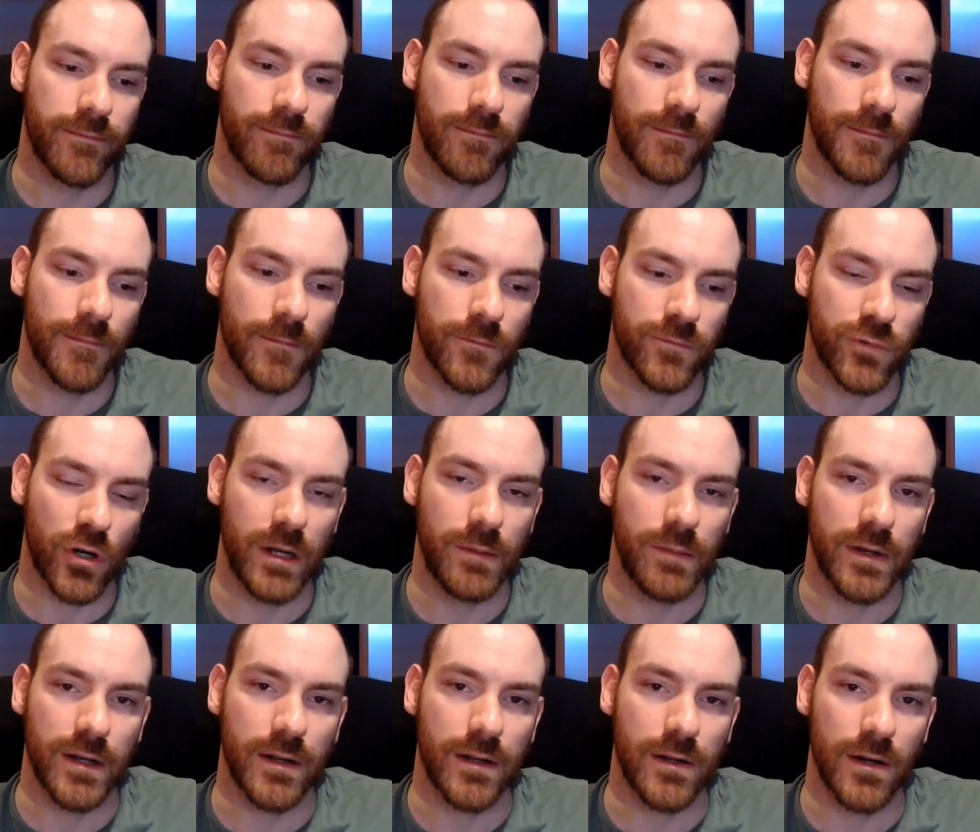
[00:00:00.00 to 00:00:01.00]

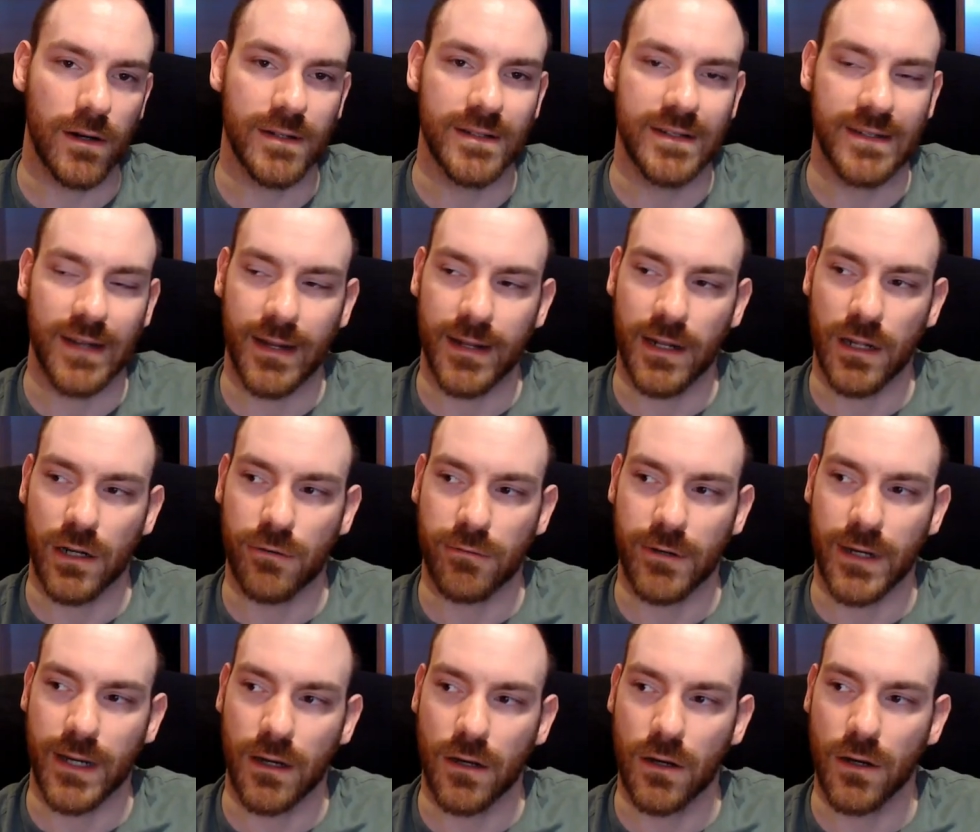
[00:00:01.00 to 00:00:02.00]
Roman gods and the
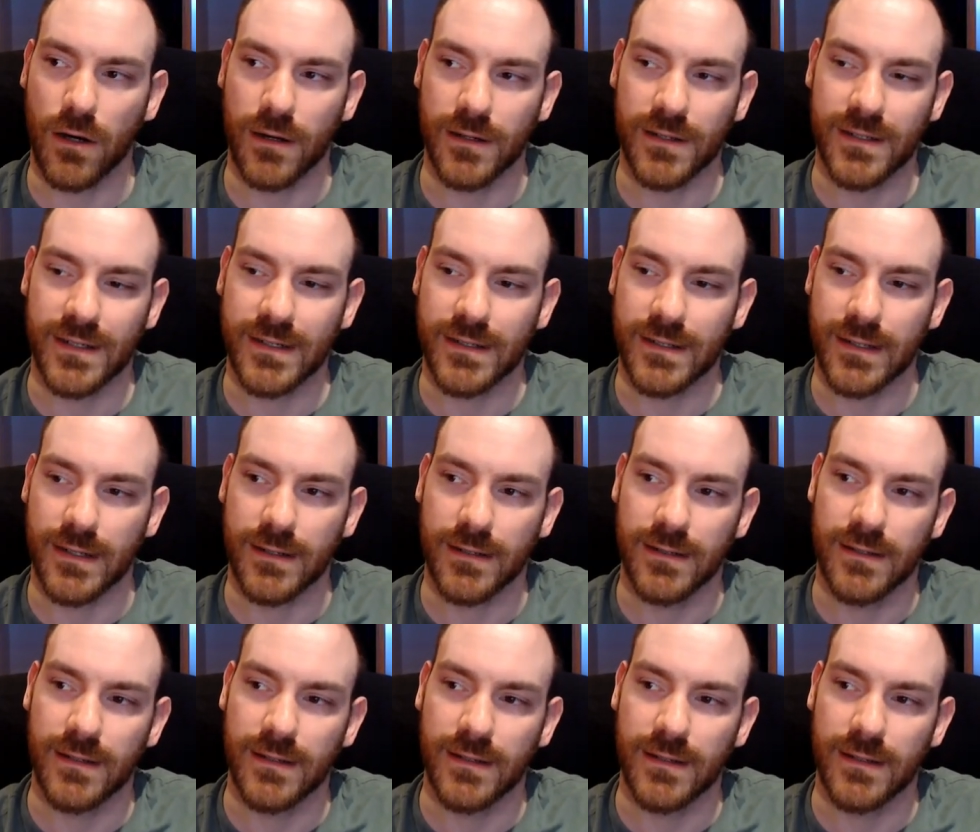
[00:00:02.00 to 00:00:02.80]
Greek gods and